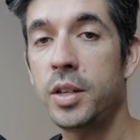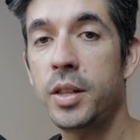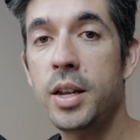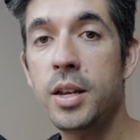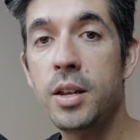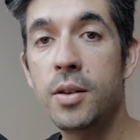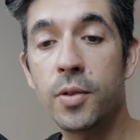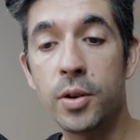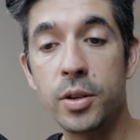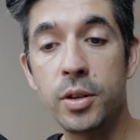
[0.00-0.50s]
So then
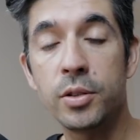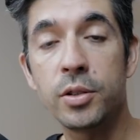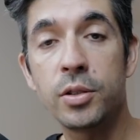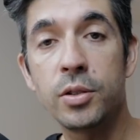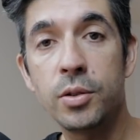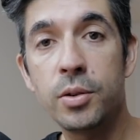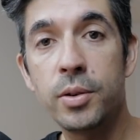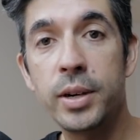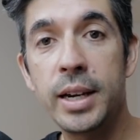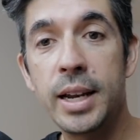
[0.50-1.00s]
you've got your
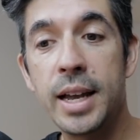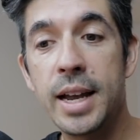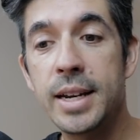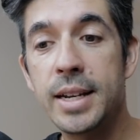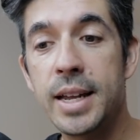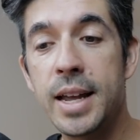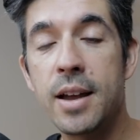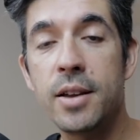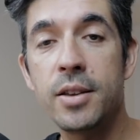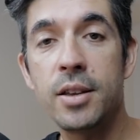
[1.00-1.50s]
story laid
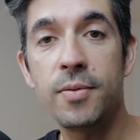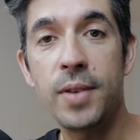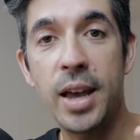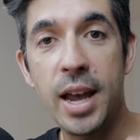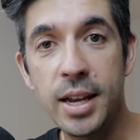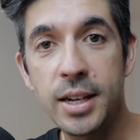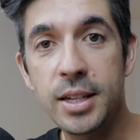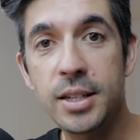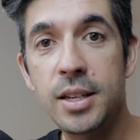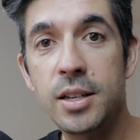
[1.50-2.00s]
out. You've
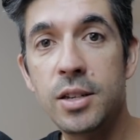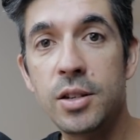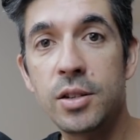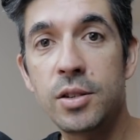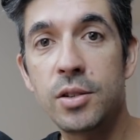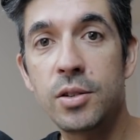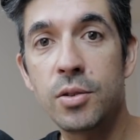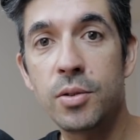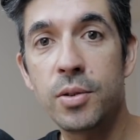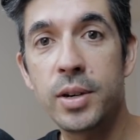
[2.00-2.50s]
edited your
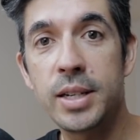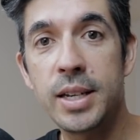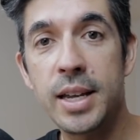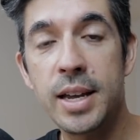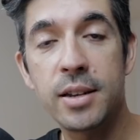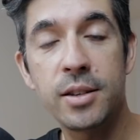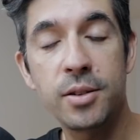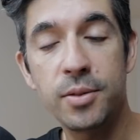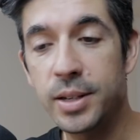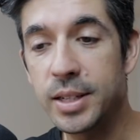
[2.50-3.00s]
story
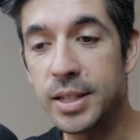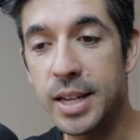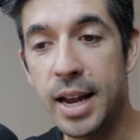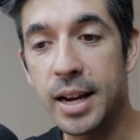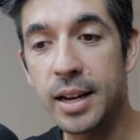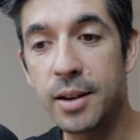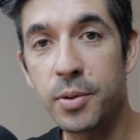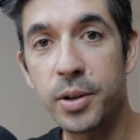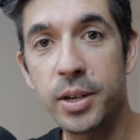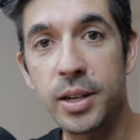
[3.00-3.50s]
down to
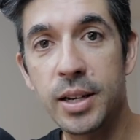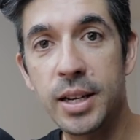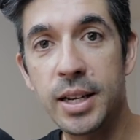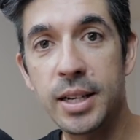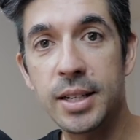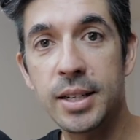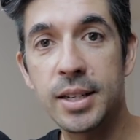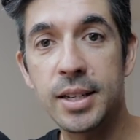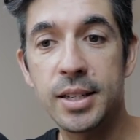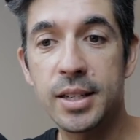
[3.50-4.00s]
exactly what you need
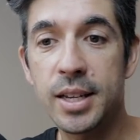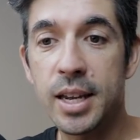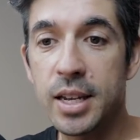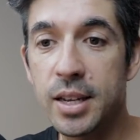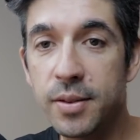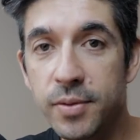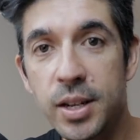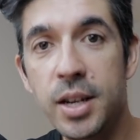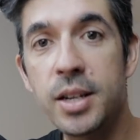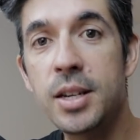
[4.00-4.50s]
it to say.
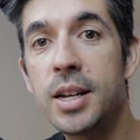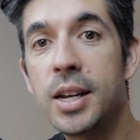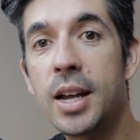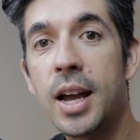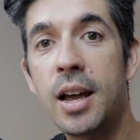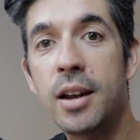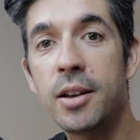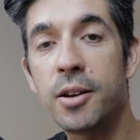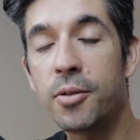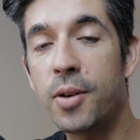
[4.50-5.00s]
You've done your
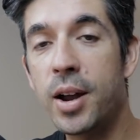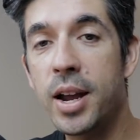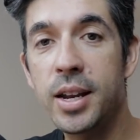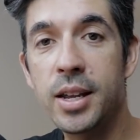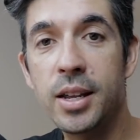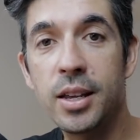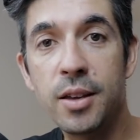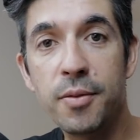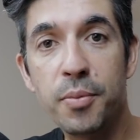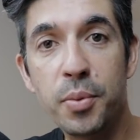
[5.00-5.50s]
color
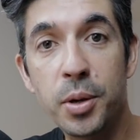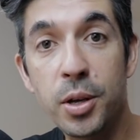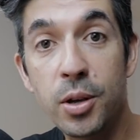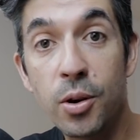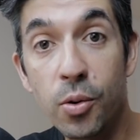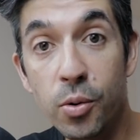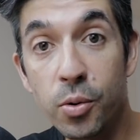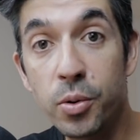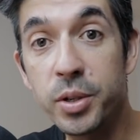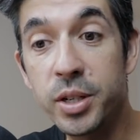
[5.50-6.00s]
grading. You've put
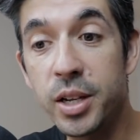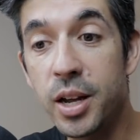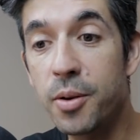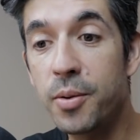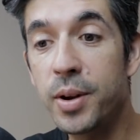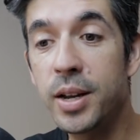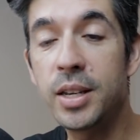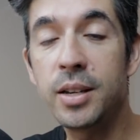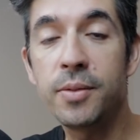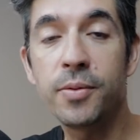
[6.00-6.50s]
your
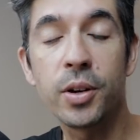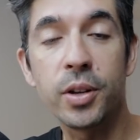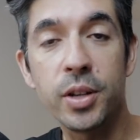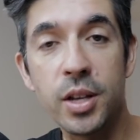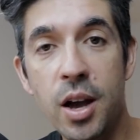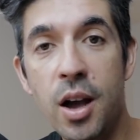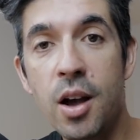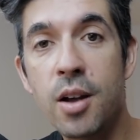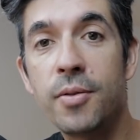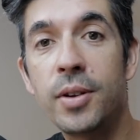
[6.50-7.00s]
audio in. You've got
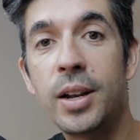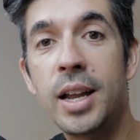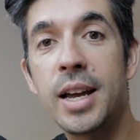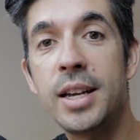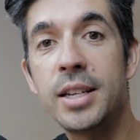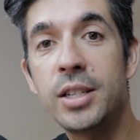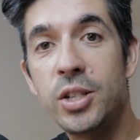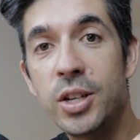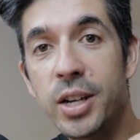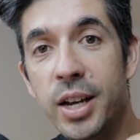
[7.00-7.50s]
your
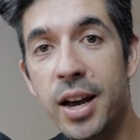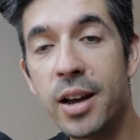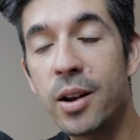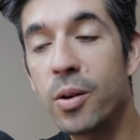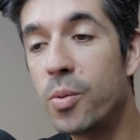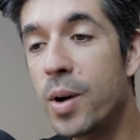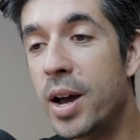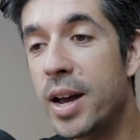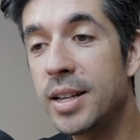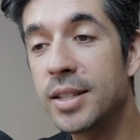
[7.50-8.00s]
overlays, your
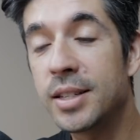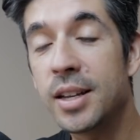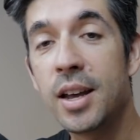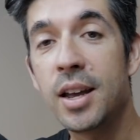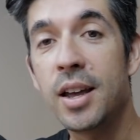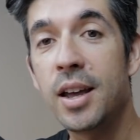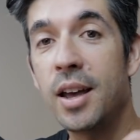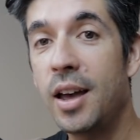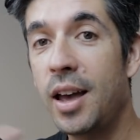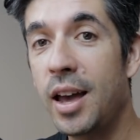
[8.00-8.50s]
cutaways.
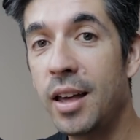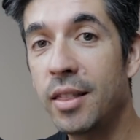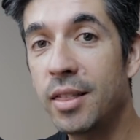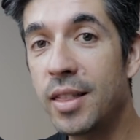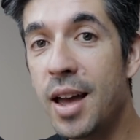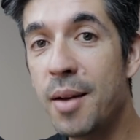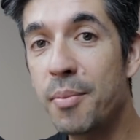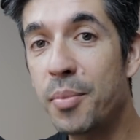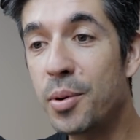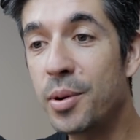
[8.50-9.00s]
At
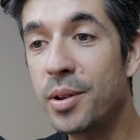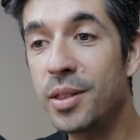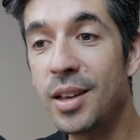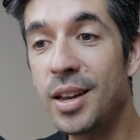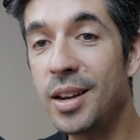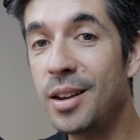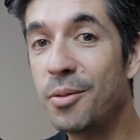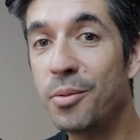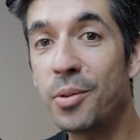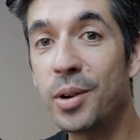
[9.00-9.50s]
that point
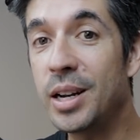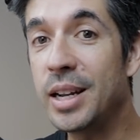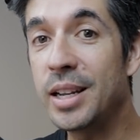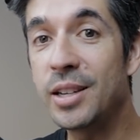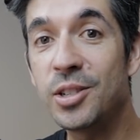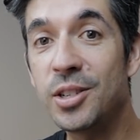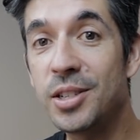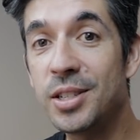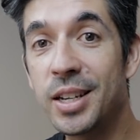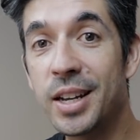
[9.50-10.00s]
then, it really
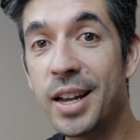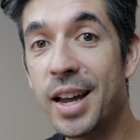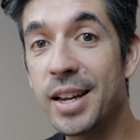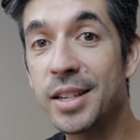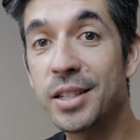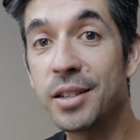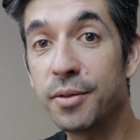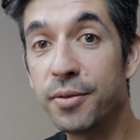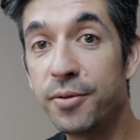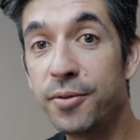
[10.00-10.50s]
is just a
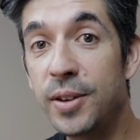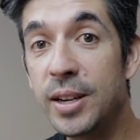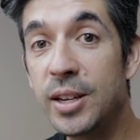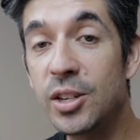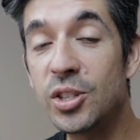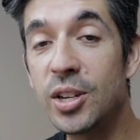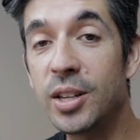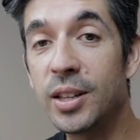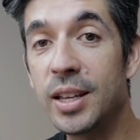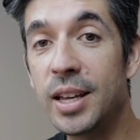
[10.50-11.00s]
case of
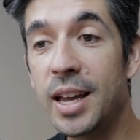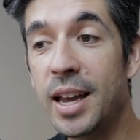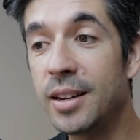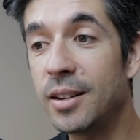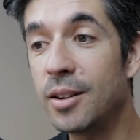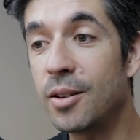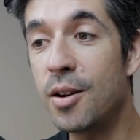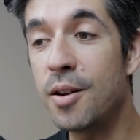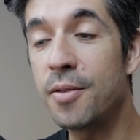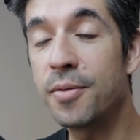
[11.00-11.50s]
finishing the
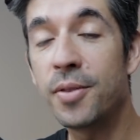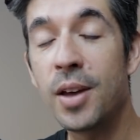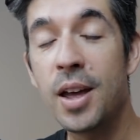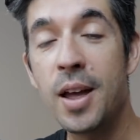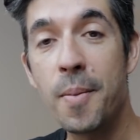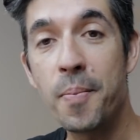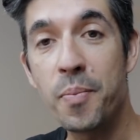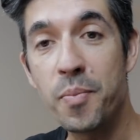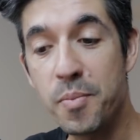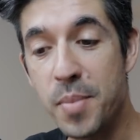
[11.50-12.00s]
edit off,
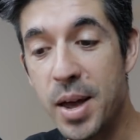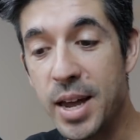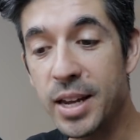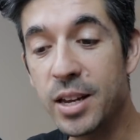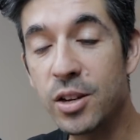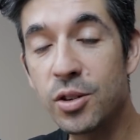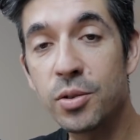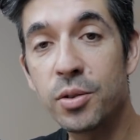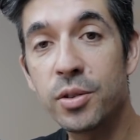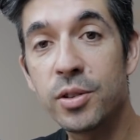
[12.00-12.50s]

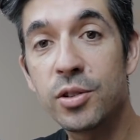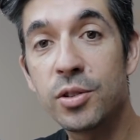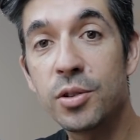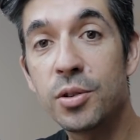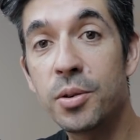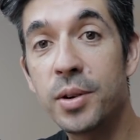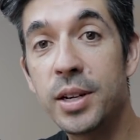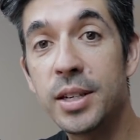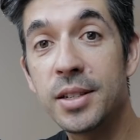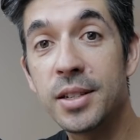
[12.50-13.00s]
making sure the
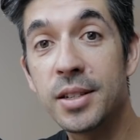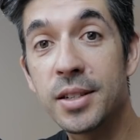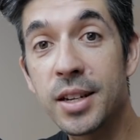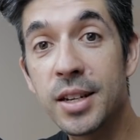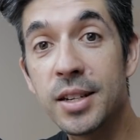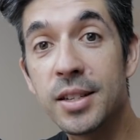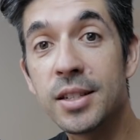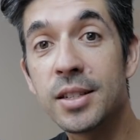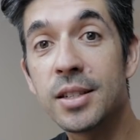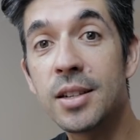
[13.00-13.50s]
story is as
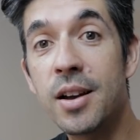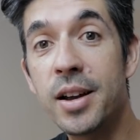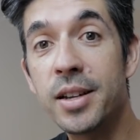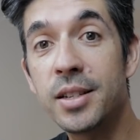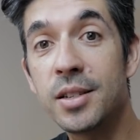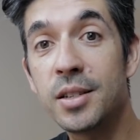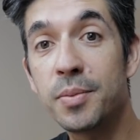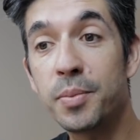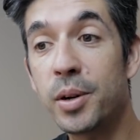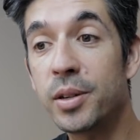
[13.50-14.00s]

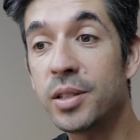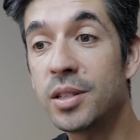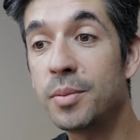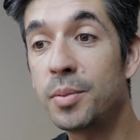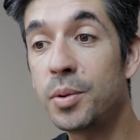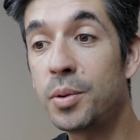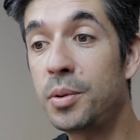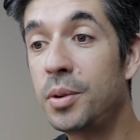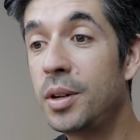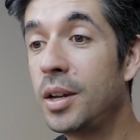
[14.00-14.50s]
concise as
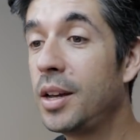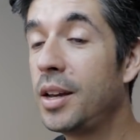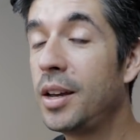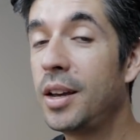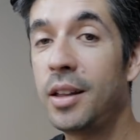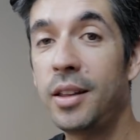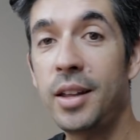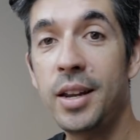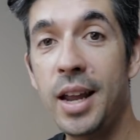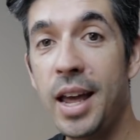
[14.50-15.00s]
possible,
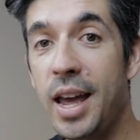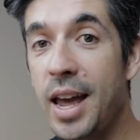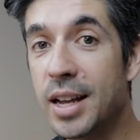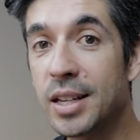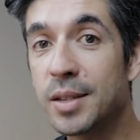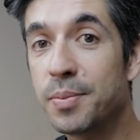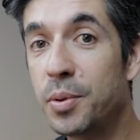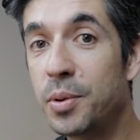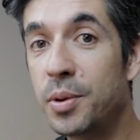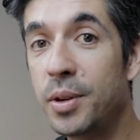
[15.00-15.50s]
then
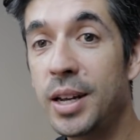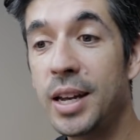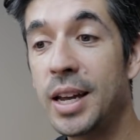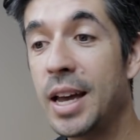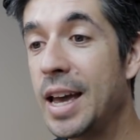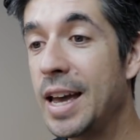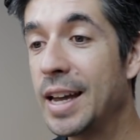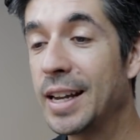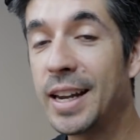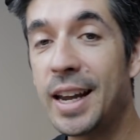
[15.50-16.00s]
export it,
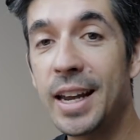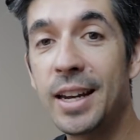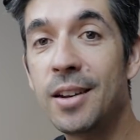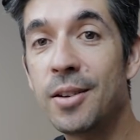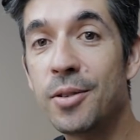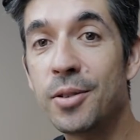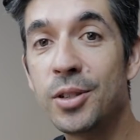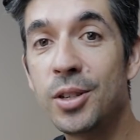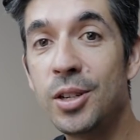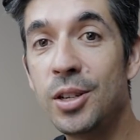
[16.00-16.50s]
get it
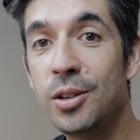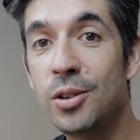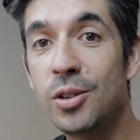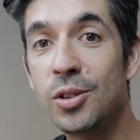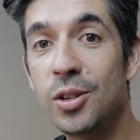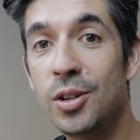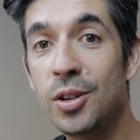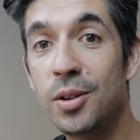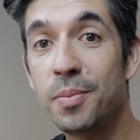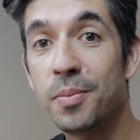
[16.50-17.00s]
onto
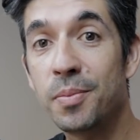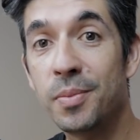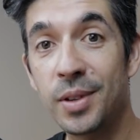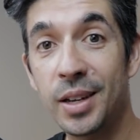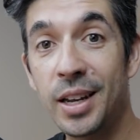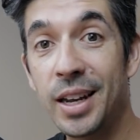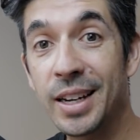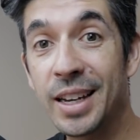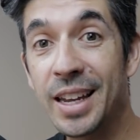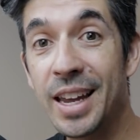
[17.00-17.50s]
YouTube,
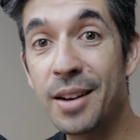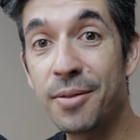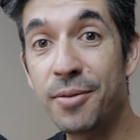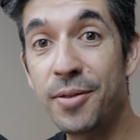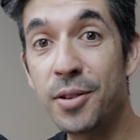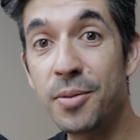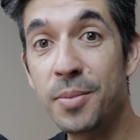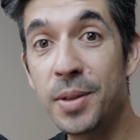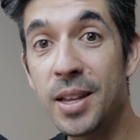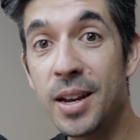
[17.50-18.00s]
and get
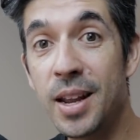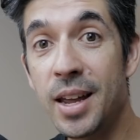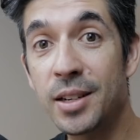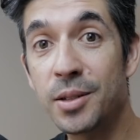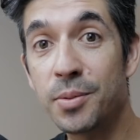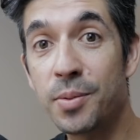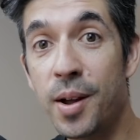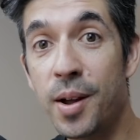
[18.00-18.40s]
filming the next